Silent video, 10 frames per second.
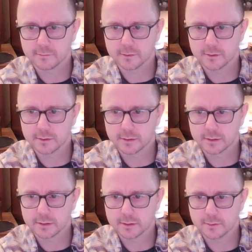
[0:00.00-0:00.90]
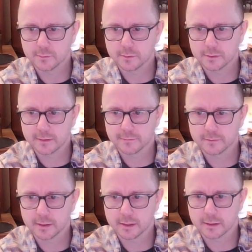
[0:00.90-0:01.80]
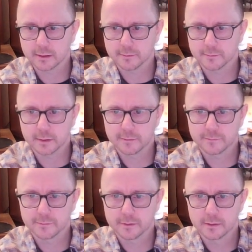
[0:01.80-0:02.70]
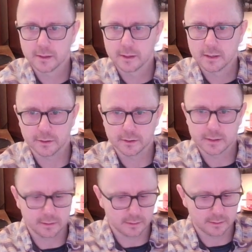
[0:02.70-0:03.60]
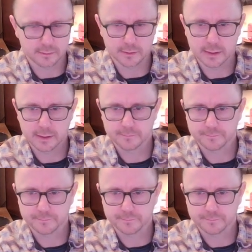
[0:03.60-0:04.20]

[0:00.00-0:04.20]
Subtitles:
So she will definitely come left and only to the 3.